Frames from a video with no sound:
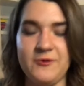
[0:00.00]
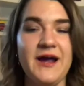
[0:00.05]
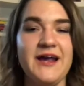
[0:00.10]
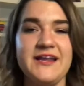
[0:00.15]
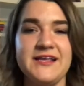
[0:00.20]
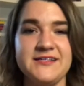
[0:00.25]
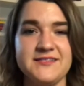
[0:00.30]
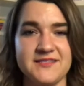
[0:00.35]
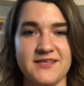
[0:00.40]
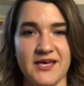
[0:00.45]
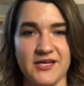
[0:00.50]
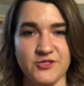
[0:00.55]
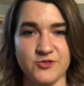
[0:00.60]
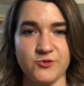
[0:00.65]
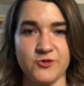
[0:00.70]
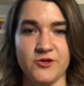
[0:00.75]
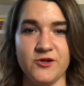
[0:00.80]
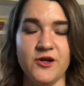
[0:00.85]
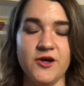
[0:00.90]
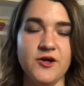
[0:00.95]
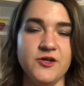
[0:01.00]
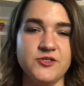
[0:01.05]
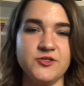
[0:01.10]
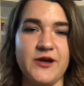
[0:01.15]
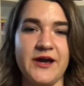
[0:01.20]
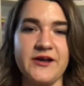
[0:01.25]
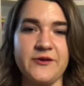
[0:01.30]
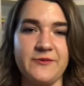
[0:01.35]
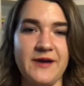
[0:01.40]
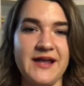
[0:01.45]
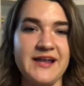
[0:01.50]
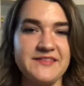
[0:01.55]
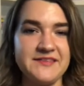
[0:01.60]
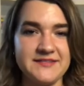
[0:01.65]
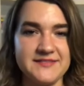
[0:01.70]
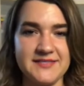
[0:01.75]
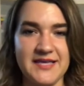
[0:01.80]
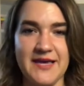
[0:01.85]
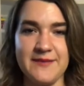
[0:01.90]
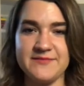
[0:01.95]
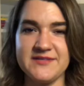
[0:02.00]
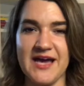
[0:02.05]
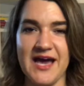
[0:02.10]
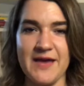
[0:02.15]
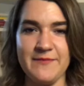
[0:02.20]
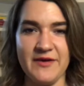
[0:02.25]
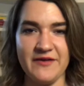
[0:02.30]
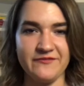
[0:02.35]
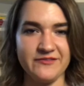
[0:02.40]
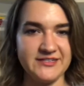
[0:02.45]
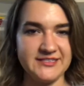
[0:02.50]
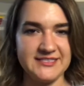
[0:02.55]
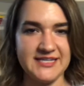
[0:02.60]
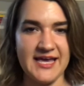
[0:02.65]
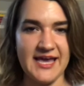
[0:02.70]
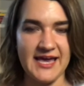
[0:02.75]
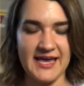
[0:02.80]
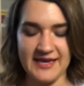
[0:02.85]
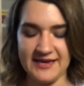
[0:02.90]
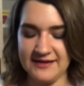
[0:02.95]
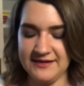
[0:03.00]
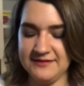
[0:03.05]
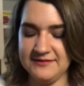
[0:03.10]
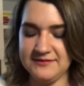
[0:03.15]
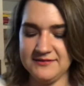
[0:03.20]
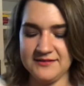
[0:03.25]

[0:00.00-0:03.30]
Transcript: Writing schedule. Try to write at the same time every day.